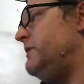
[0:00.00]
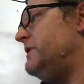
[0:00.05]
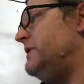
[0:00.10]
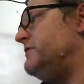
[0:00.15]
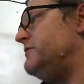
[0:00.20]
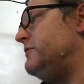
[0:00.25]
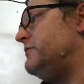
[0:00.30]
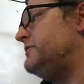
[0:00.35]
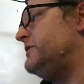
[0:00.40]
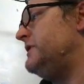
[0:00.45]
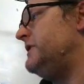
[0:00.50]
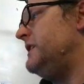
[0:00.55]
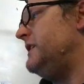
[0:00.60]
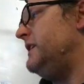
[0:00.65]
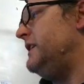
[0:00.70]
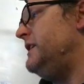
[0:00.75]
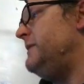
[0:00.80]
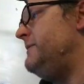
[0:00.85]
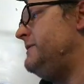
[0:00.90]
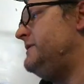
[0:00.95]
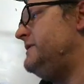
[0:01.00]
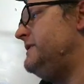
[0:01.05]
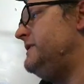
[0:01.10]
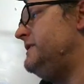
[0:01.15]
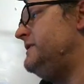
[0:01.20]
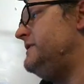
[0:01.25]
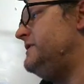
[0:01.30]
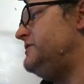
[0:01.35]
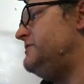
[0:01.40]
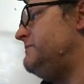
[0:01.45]
exotic and limited
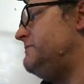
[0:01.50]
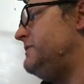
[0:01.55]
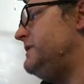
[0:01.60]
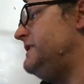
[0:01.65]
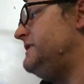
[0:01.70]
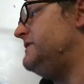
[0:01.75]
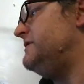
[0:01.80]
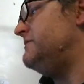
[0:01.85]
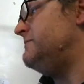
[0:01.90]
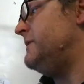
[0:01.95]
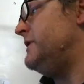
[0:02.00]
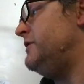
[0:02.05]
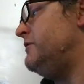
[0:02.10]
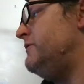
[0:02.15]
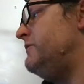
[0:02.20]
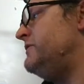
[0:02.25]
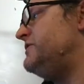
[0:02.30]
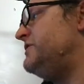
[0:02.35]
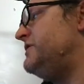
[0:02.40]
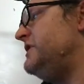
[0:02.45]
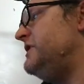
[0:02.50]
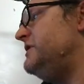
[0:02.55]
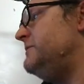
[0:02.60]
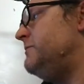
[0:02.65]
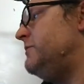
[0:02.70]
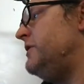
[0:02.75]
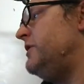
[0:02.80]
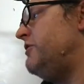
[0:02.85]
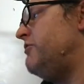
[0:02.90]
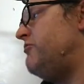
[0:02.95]
edition pieces made overseas
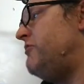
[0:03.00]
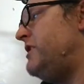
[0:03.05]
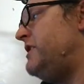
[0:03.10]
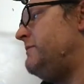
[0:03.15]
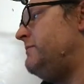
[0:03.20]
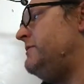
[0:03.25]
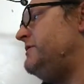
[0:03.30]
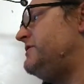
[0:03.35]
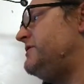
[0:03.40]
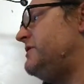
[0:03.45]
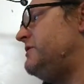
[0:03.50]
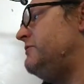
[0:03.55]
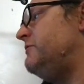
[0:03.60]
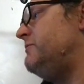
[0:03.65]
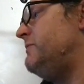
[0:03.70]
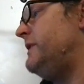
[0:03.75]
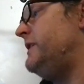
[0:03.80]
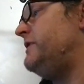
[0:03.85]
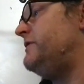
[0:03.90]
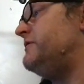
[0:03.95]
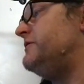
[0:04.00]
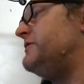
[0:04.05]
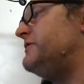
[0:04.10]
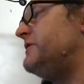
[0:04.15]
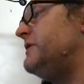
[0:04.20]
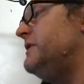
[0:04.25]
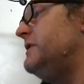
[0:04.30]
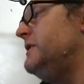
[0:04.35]
by incredibly skilled makers.